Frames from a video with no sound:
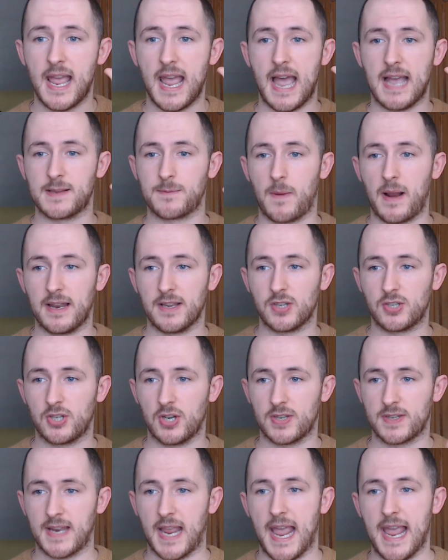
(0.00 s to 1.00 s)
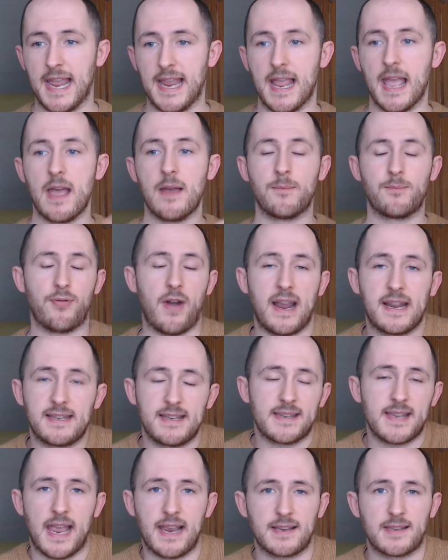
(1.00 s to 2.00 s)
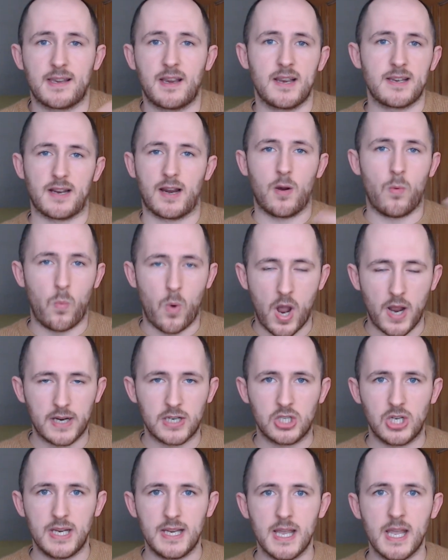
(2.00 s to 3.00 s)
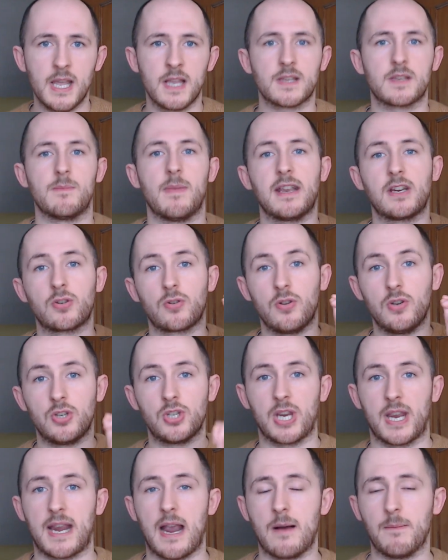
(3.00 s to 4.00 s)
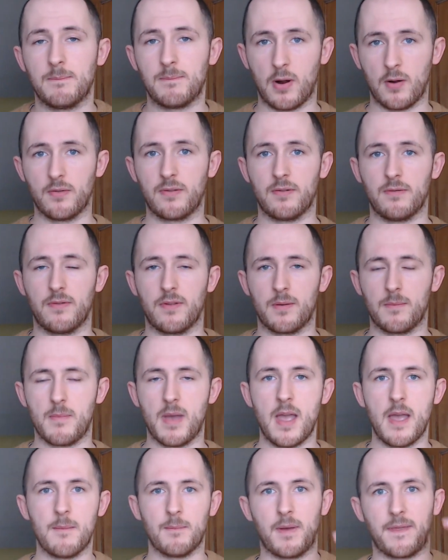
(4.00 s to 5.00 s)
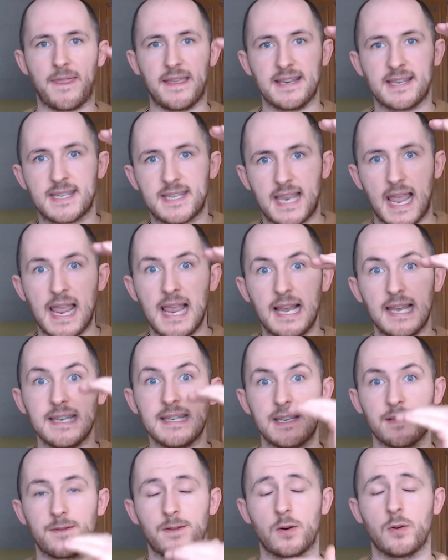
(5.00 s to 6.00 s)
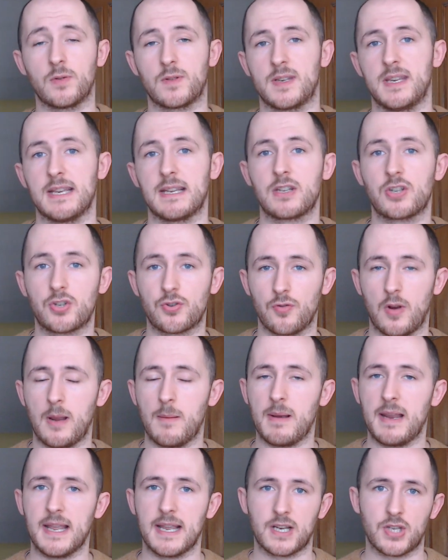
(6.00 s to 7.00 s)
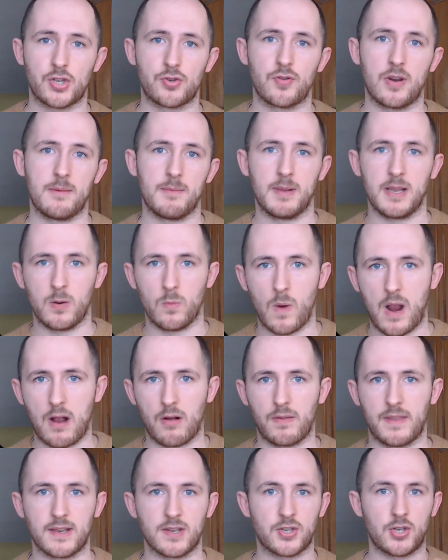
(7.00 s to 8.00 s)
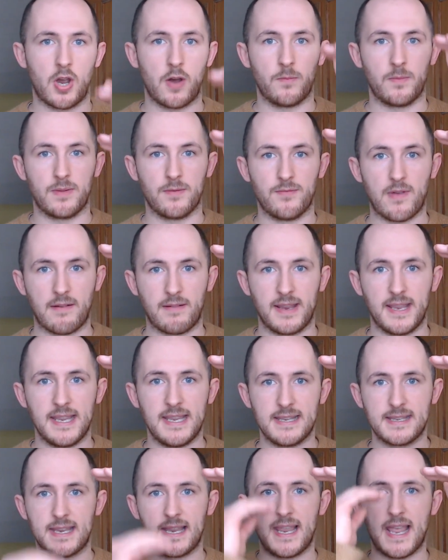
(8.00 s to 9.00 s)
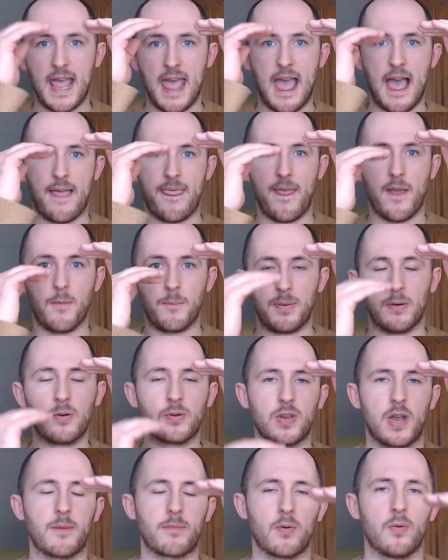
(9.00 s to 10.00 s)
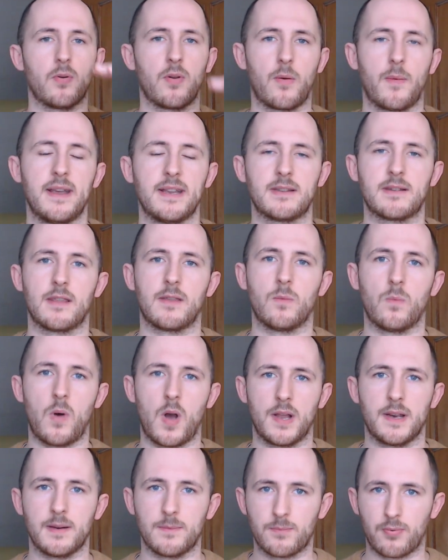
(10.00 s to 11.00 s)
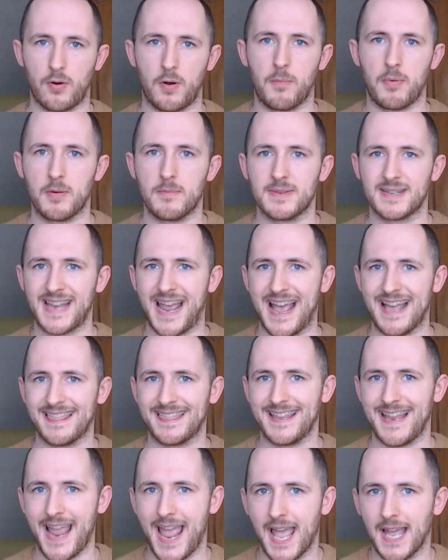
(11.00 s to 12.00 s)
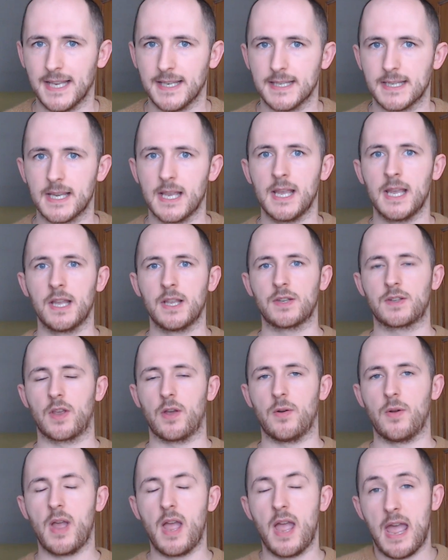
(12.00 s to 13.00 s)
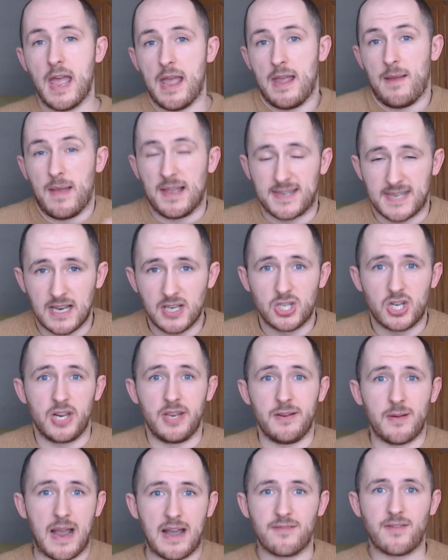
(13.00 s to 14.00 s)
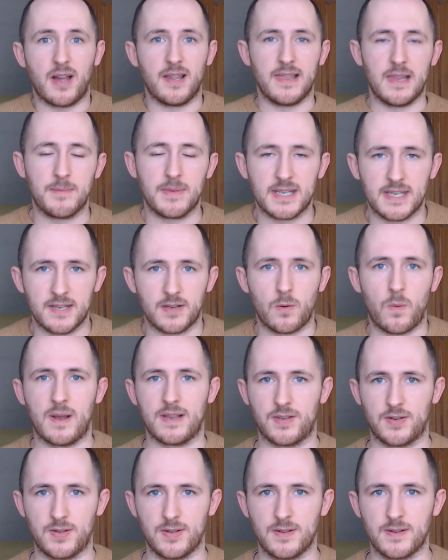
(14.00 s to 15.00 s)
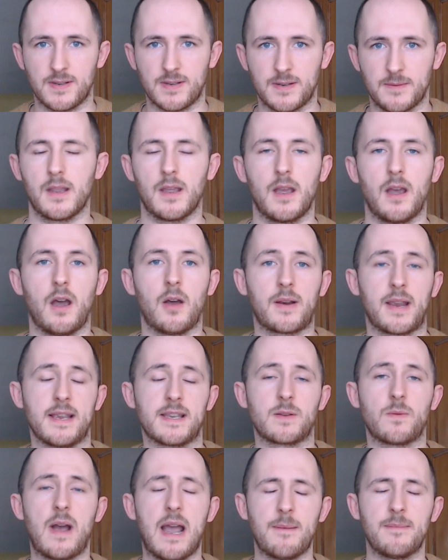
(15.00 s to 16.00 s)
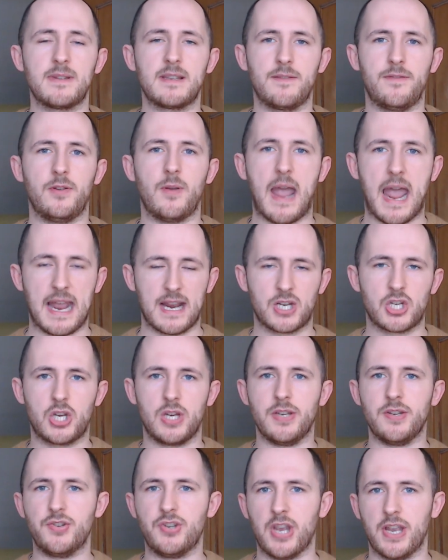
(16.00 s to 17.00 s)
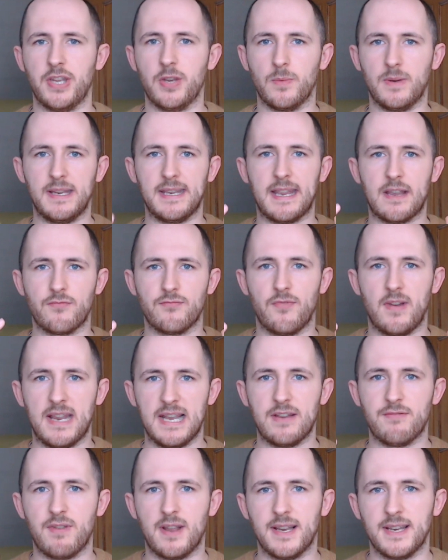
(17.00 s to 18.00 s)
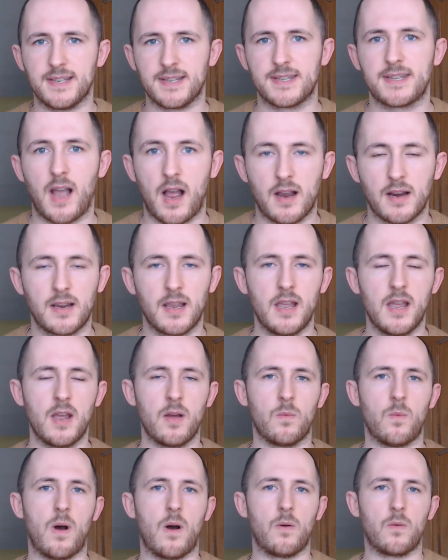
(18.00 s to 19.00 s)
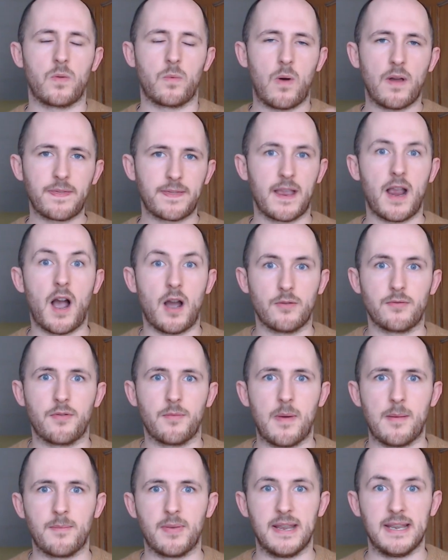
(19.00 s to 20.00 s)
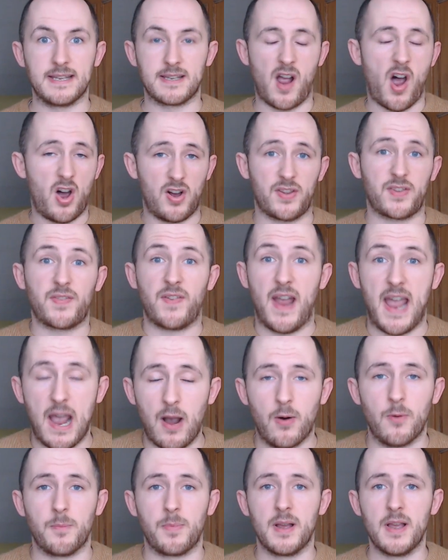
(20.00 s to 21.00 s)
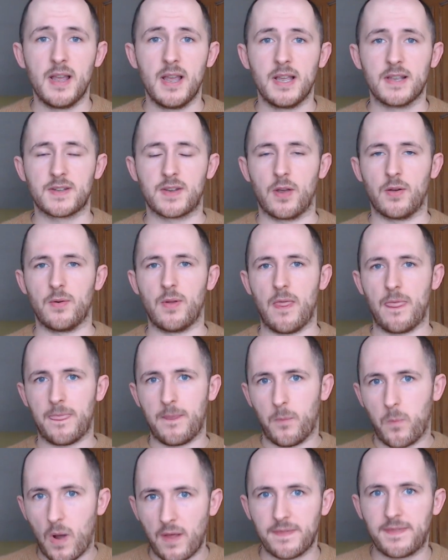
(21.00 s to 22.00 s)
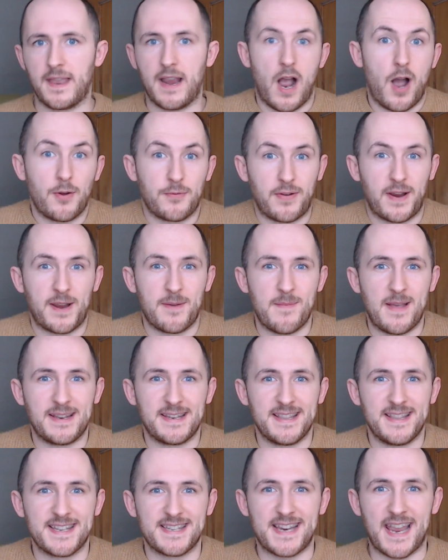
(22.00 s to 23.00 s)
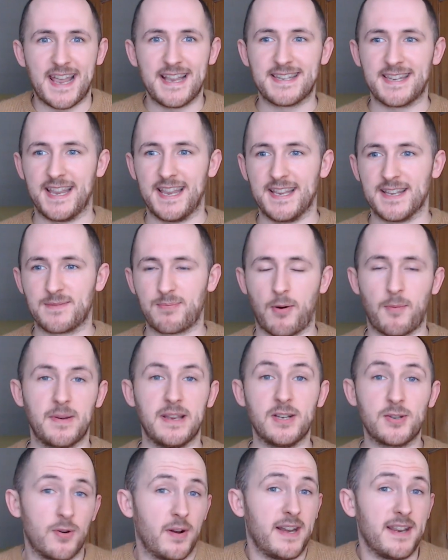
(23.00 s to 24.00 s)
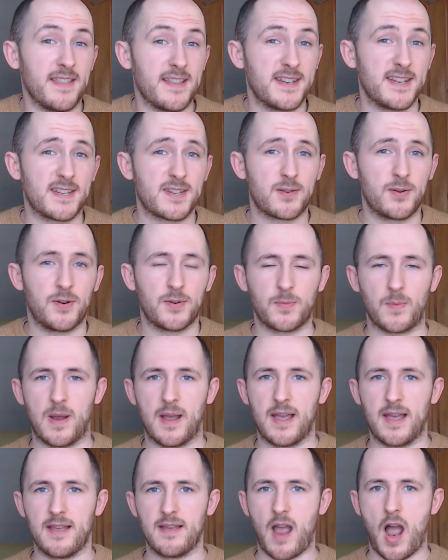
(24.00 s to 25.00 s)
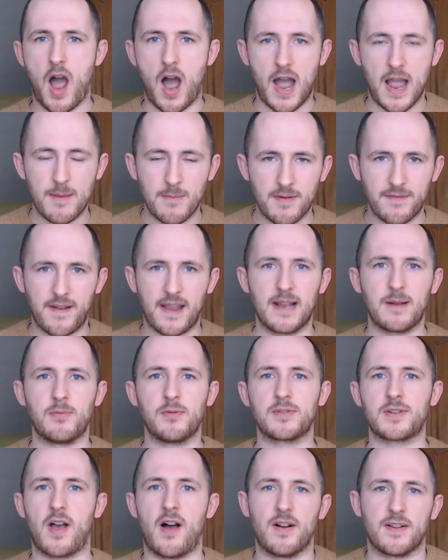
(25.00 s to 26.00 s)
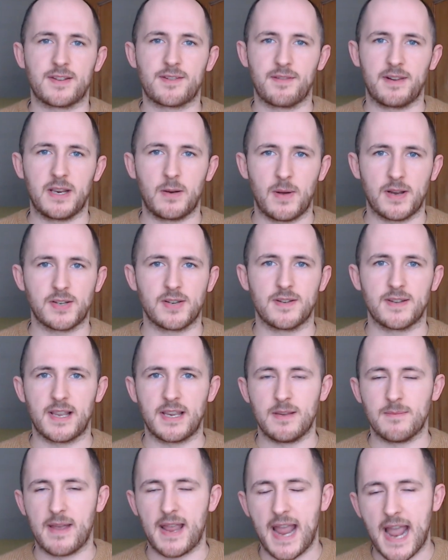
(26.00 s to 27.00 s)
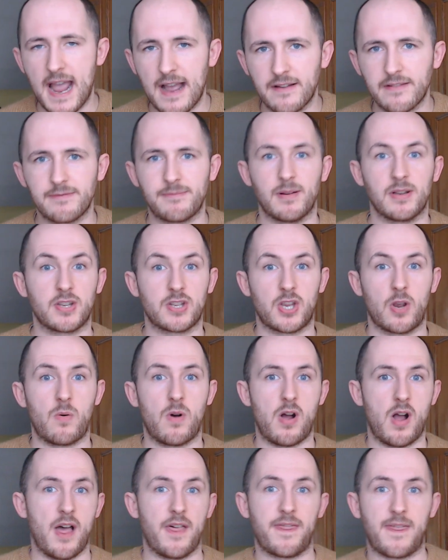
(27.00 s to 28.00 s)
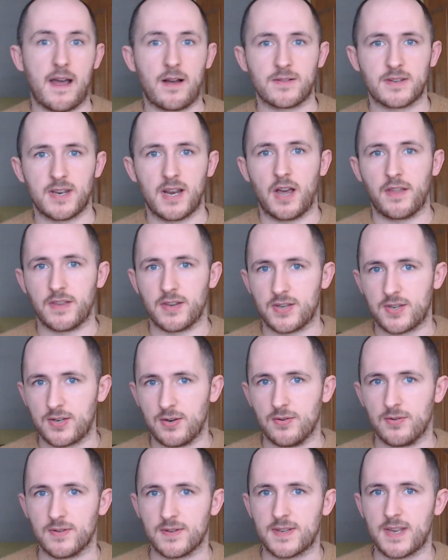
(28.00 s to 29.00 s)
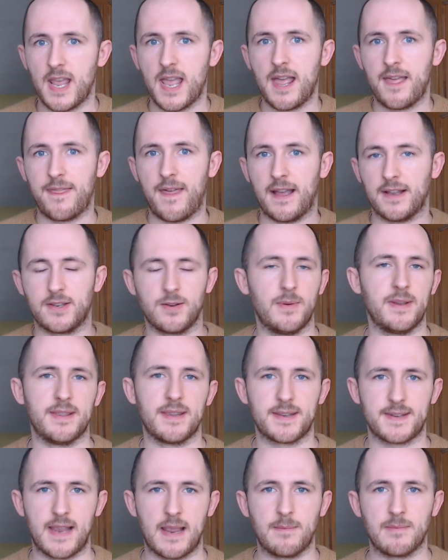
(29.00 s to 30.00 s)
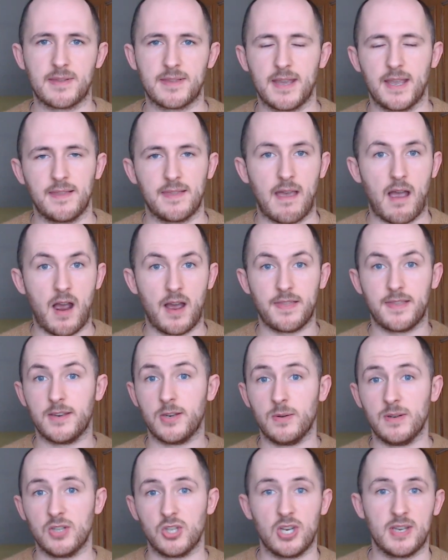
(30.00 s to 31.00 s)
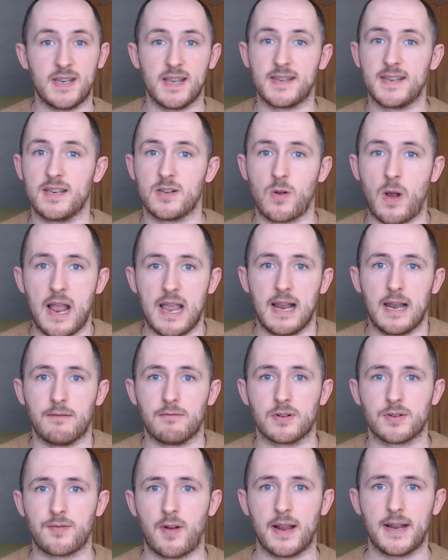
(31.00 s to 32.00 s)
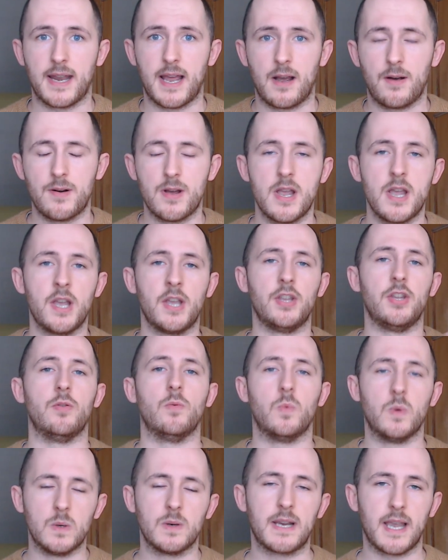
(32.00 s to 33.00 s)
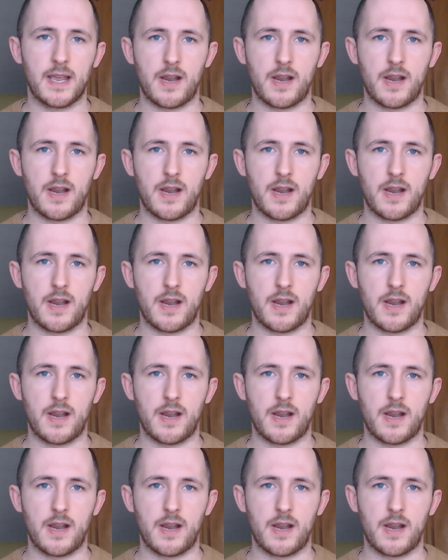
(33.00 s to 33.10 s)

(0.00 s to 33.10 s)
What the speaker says: as well as just a practice exercise, like a worksheet. So make sure you check out both of them. But they scale in difficulty extremely well. They'll start off with very easy and they'll build up all the way to the worded problems at the end. So essentially you have unlimited questions. Okay, so what happens if you actually genuinely get really stuck? Well, the one thing I would remember is ask for help. So the one thing I would recommend in this case is probably joining the Discord where I am available to answer any questions that you may have, but so are 1,000 other students that are doing the same thing. They're either doing GCSEs or A-levels right now. You will get an